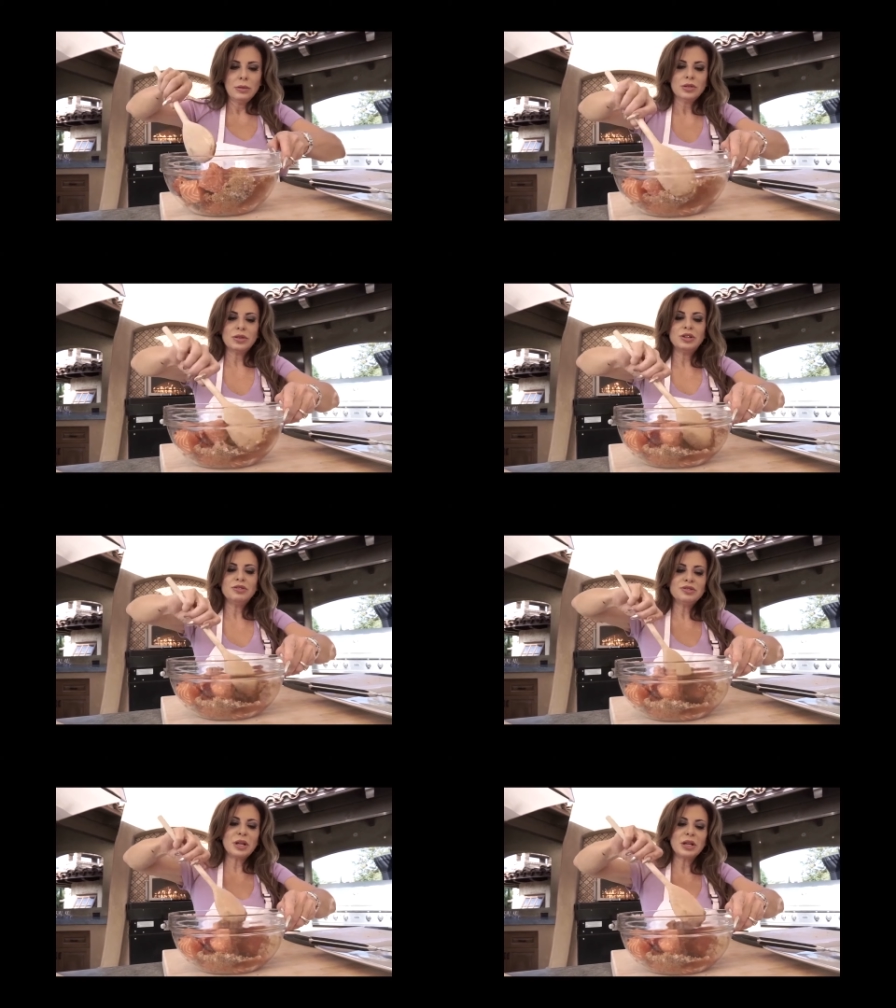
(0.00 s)
So
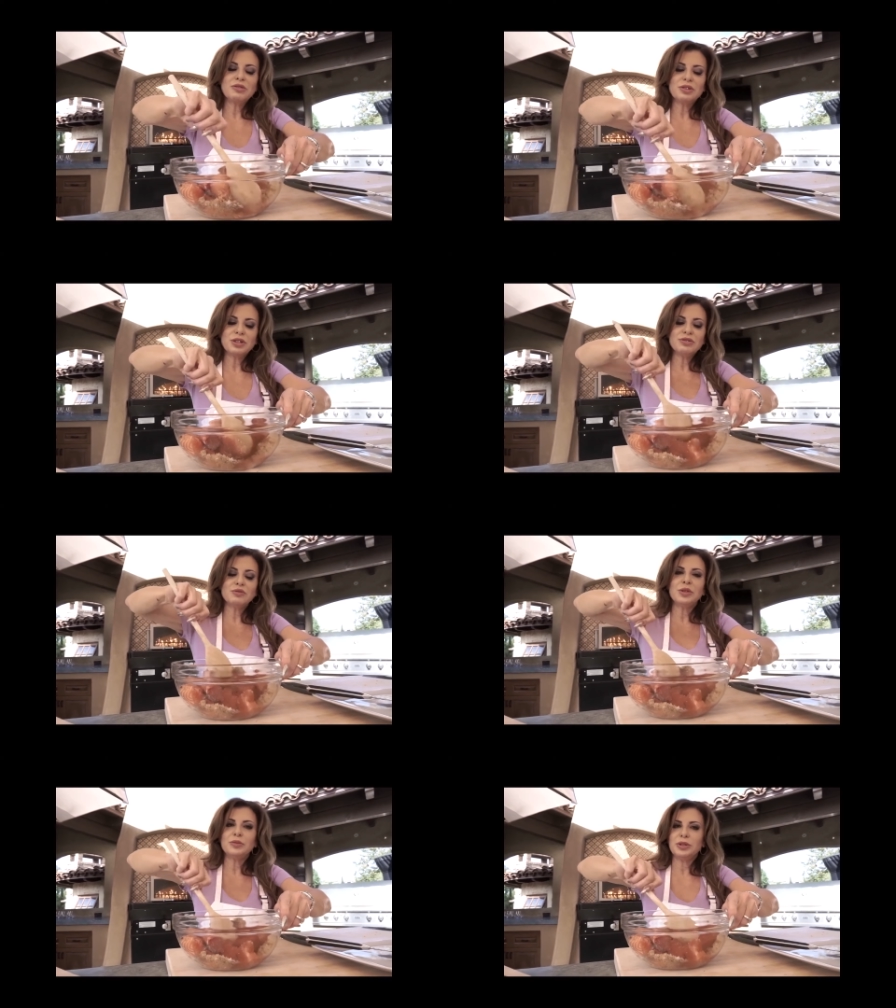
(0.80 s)
use you can use
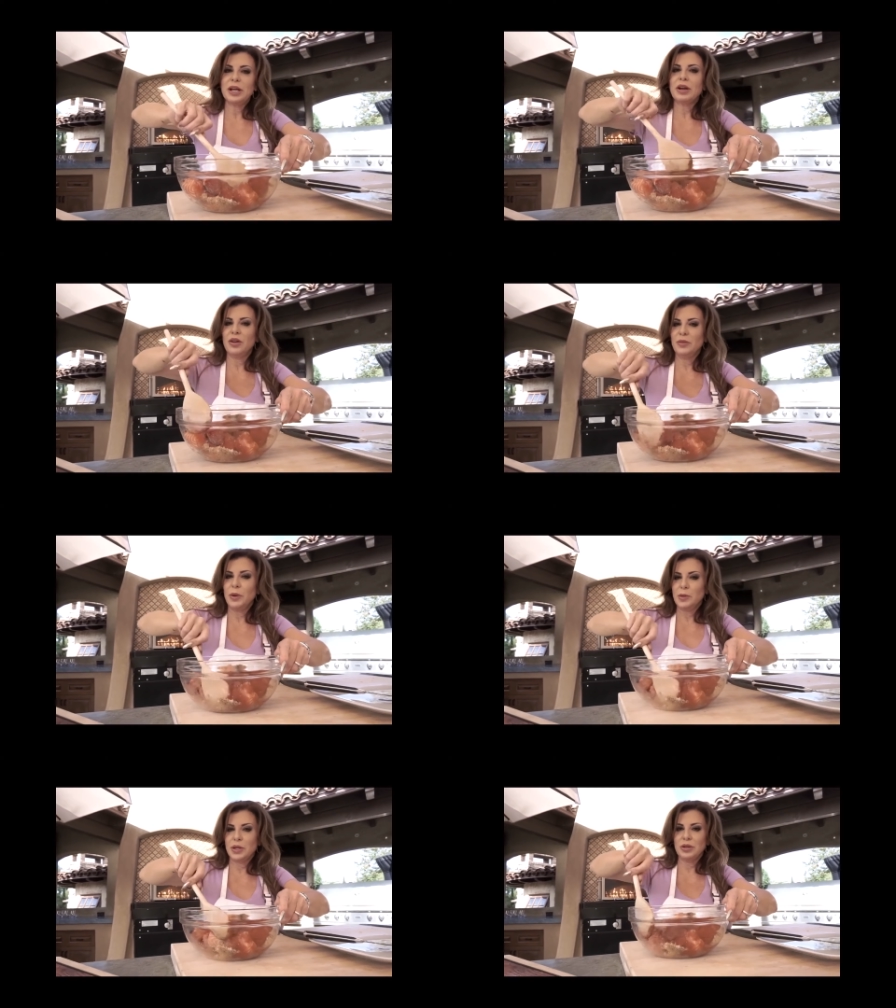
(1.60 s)
a wooden plank on the
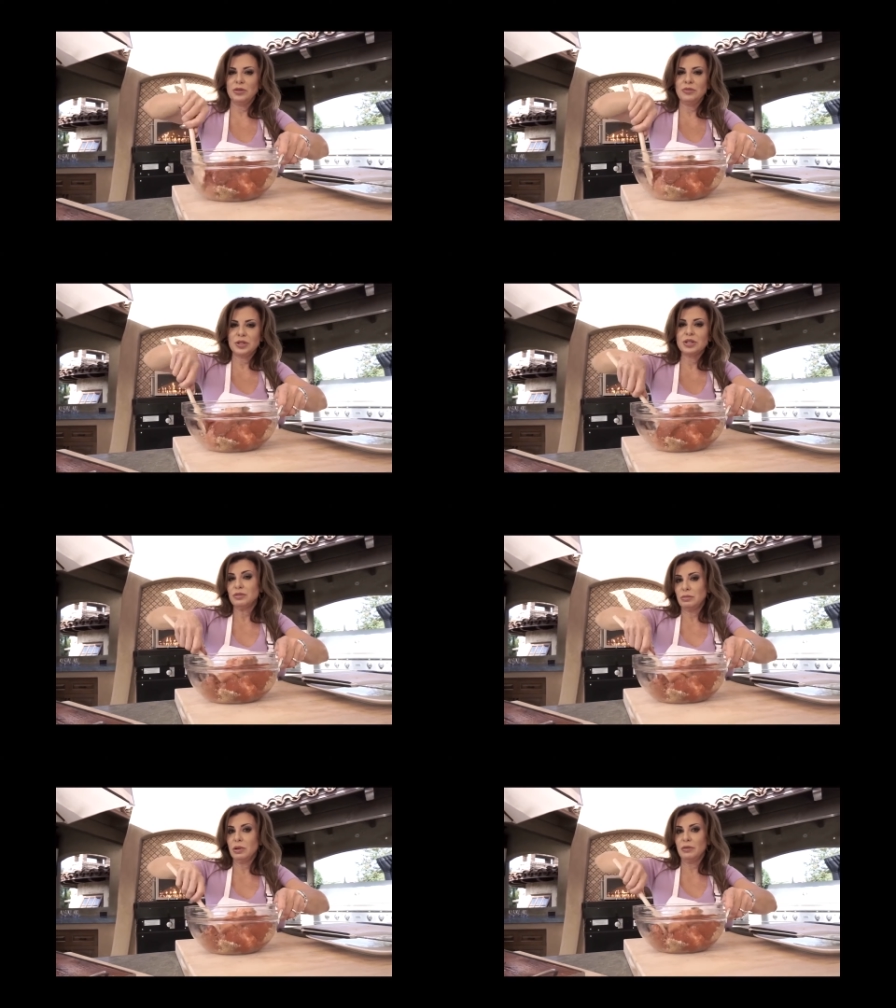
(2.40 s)
barbecue, which
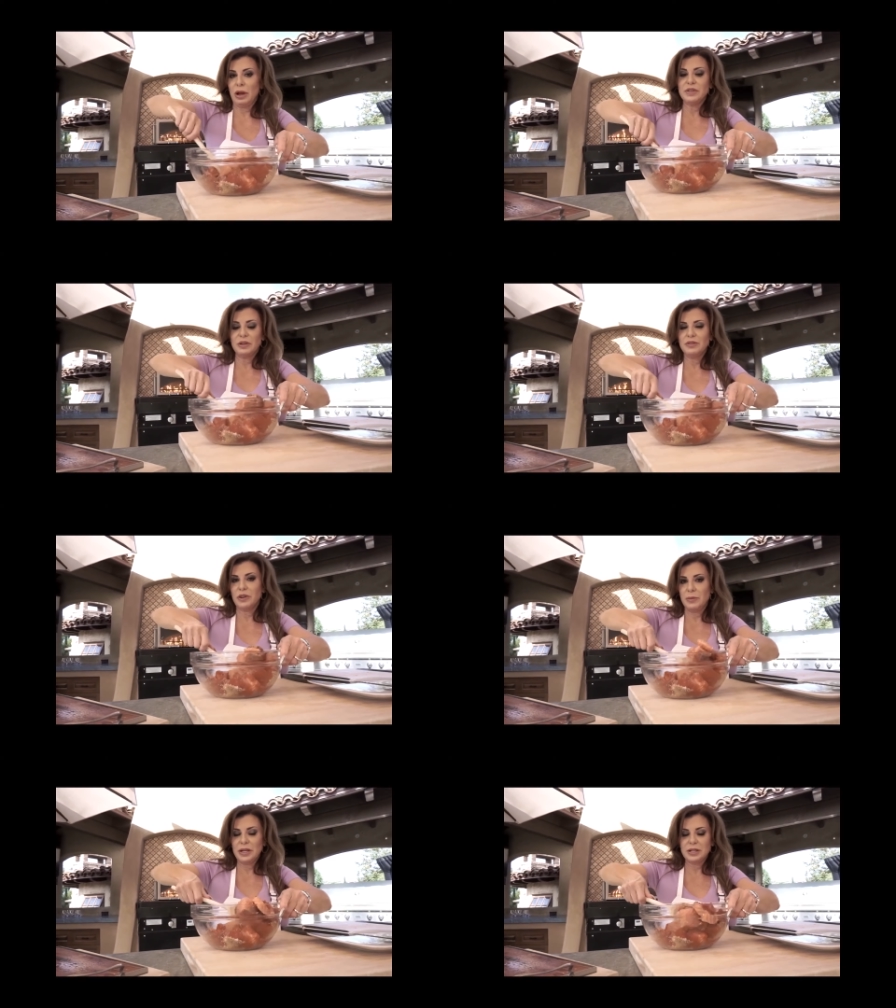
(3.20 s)
I've done
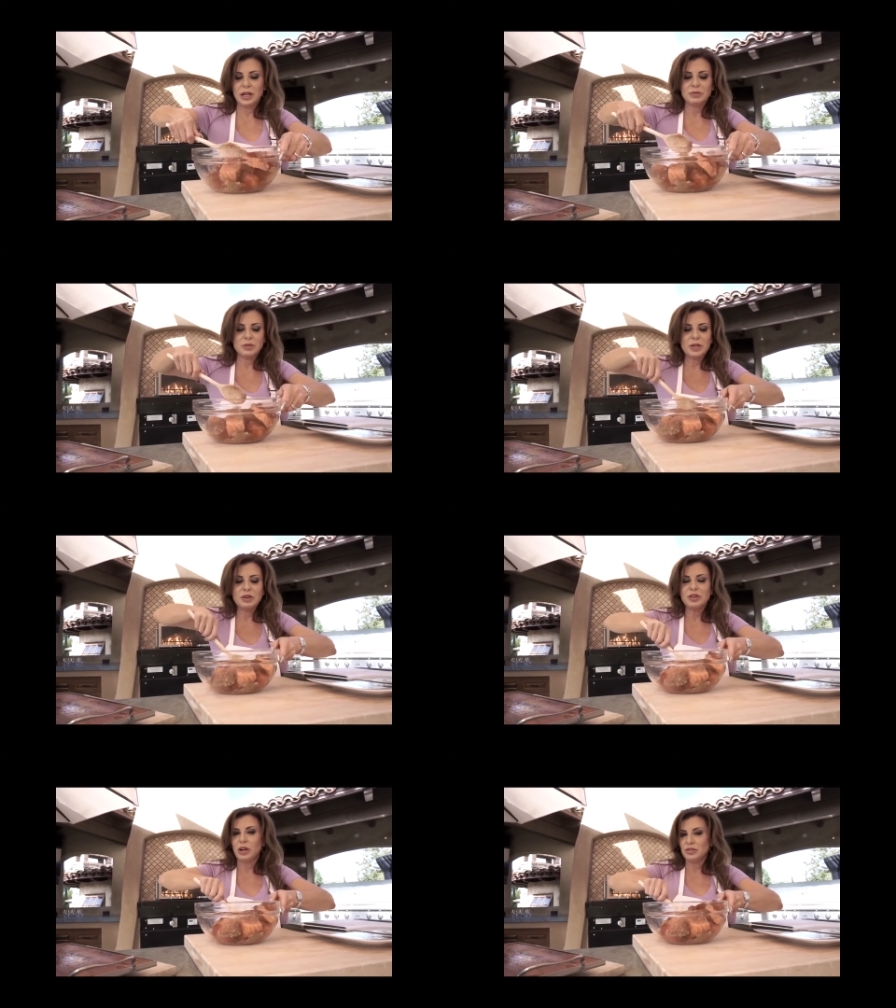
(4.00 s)
very many times, but
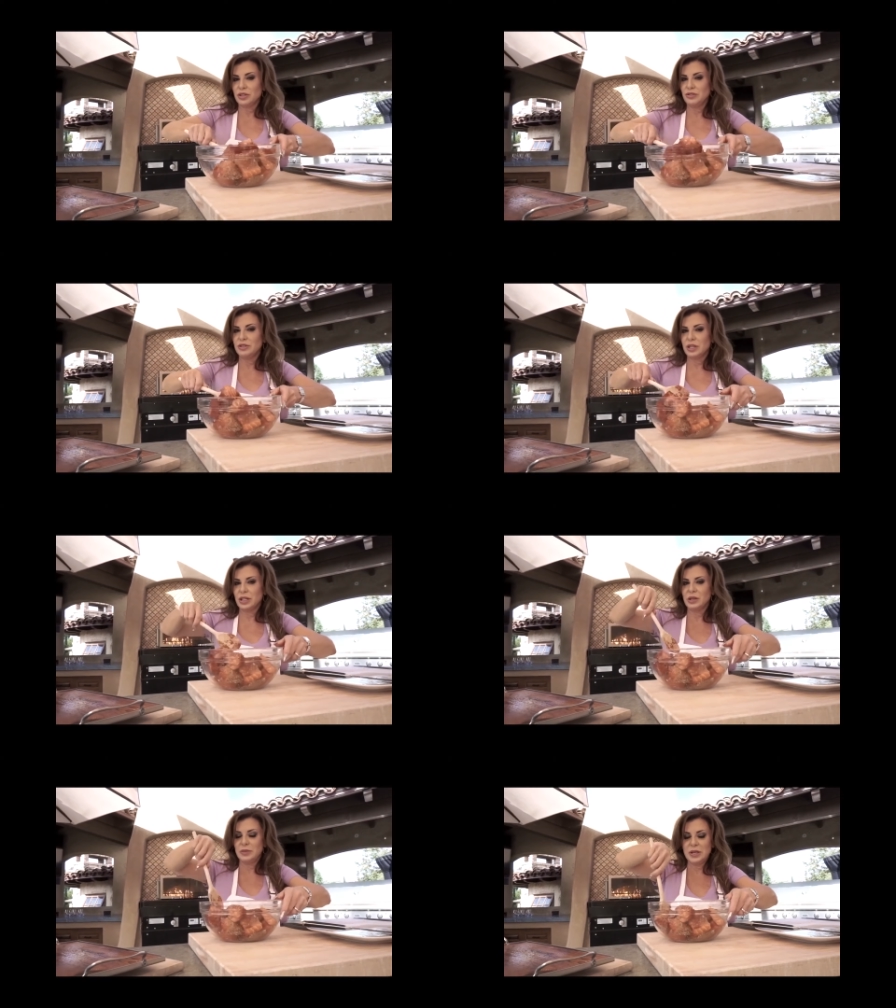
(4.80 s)
you can also use it
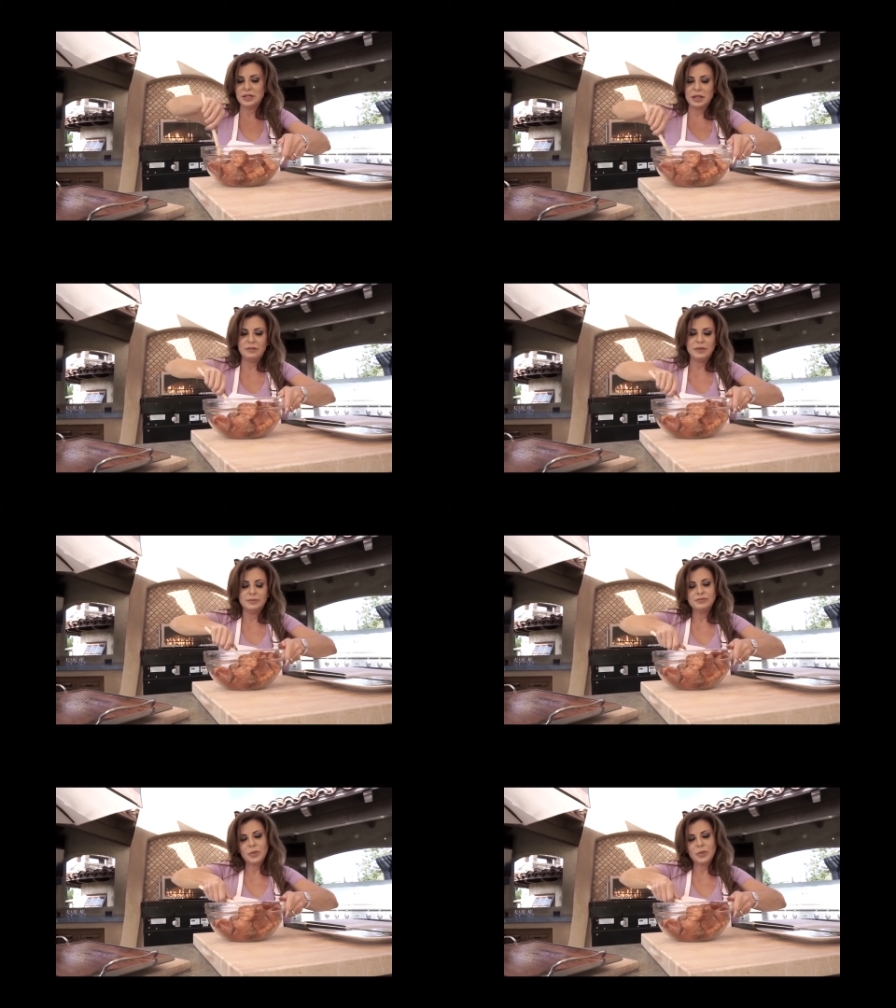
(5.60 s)
in the pizza oven.